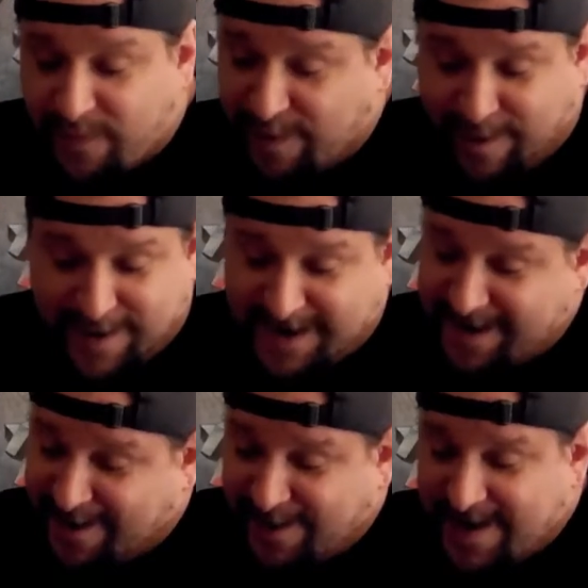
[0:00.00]
for,
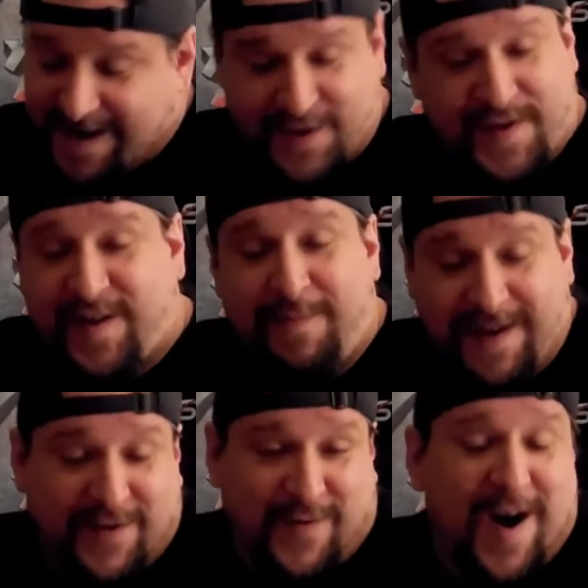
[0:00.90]
a
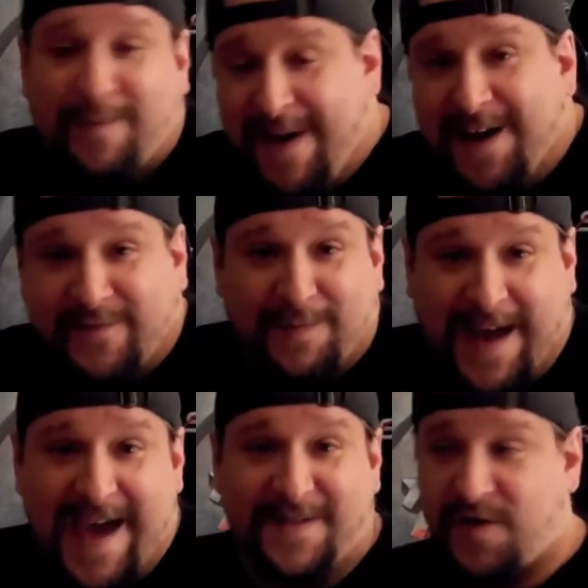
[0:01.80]
six-piece rock band from
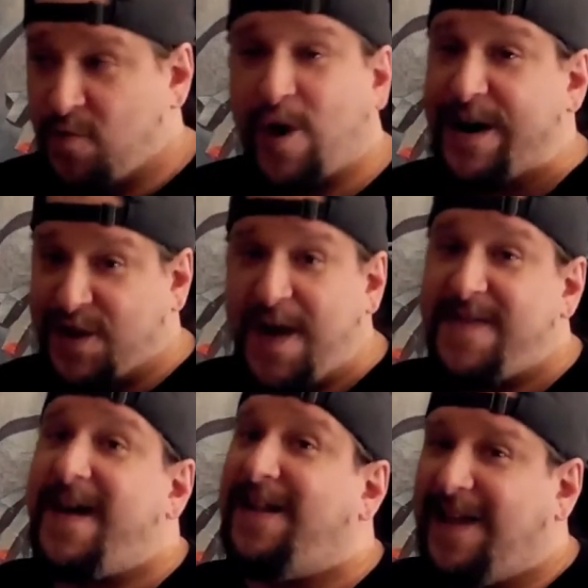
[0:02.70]
Kansas. We're going to
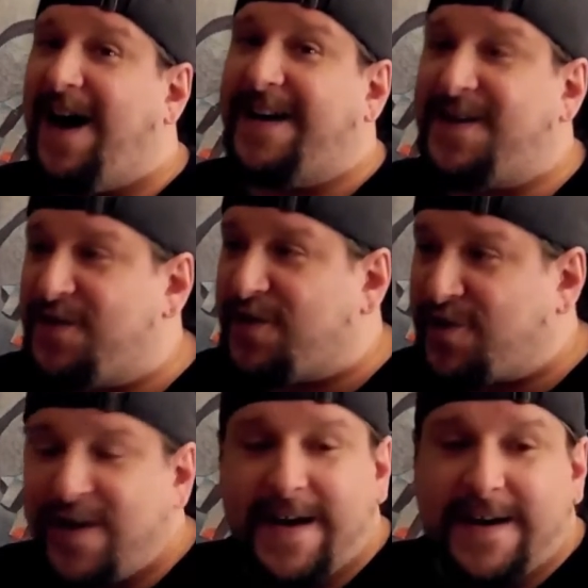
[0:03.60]
say that a lot
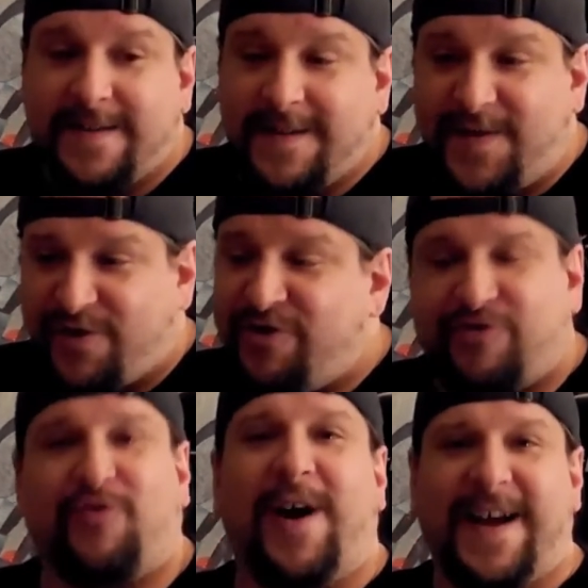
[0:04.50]
because it's a
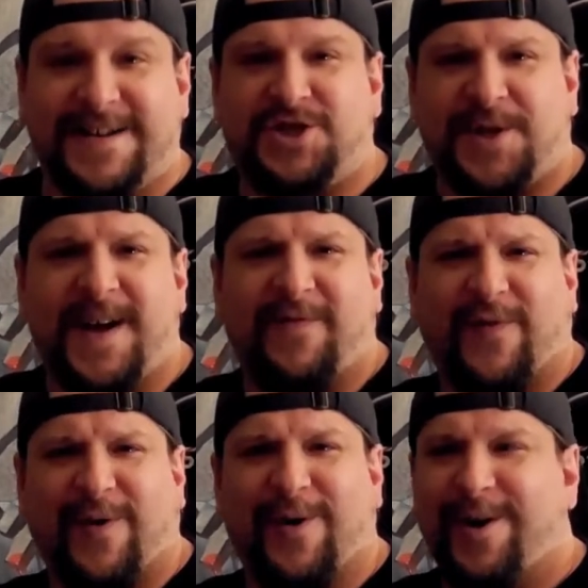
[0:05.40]
strange thing
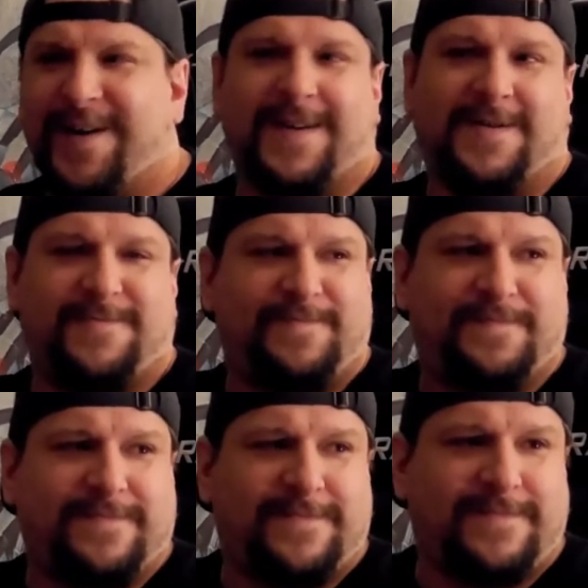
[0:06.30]
for
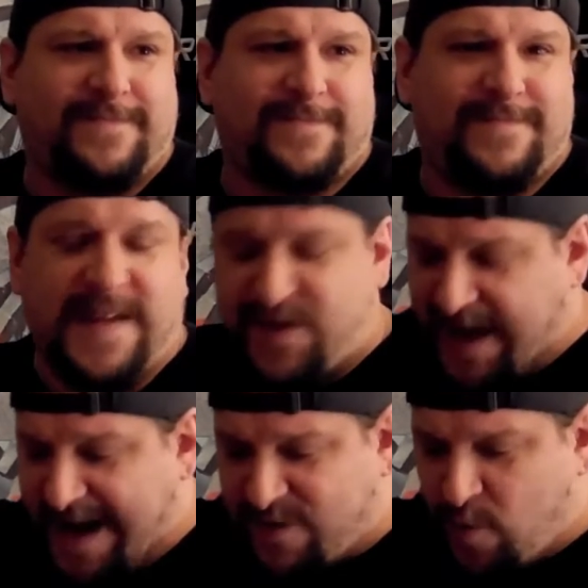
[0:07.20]
these
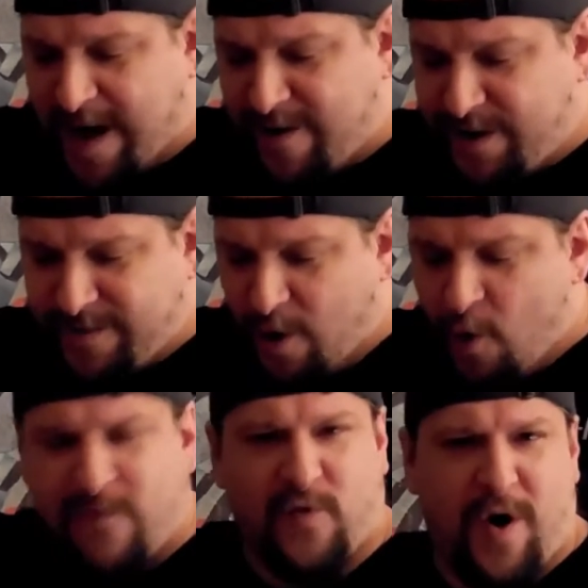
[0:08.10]
guys wearing
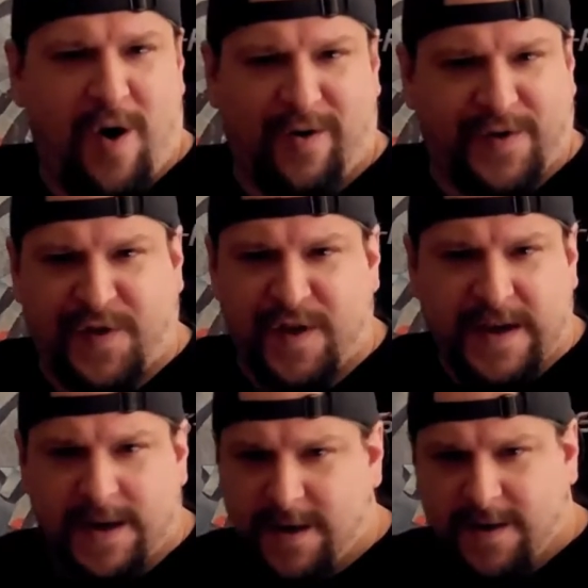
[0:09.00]
overalls
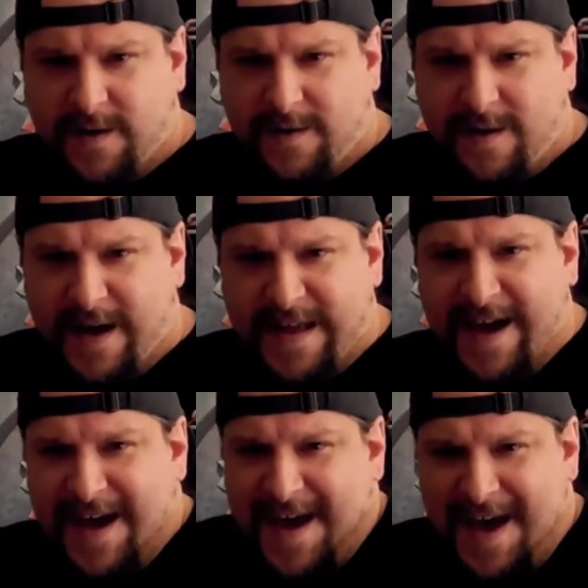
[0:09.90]

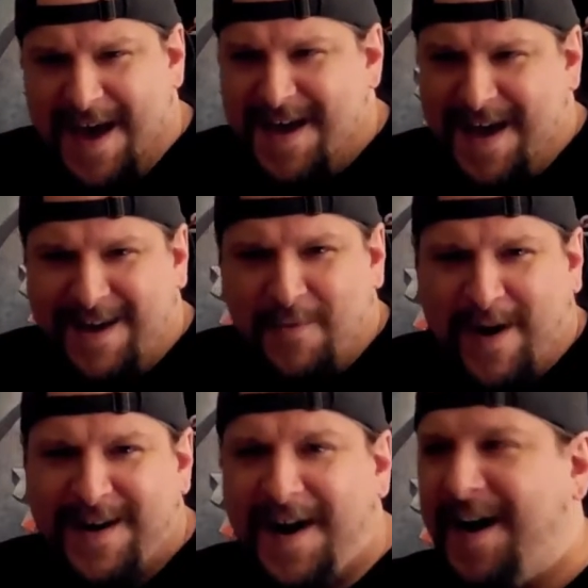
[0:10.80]
and
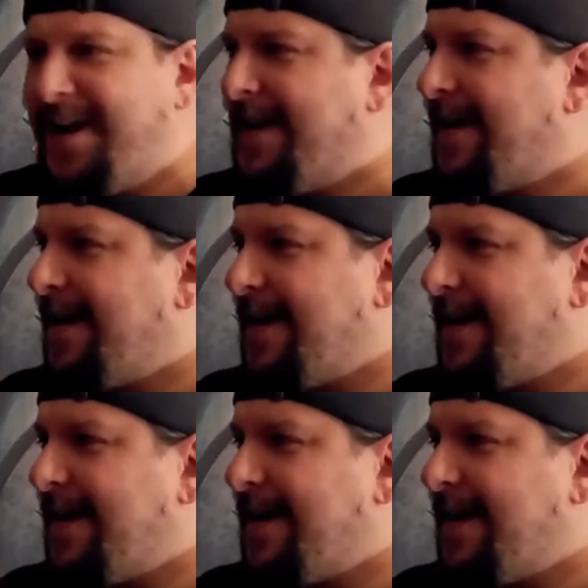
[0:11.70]
whatnot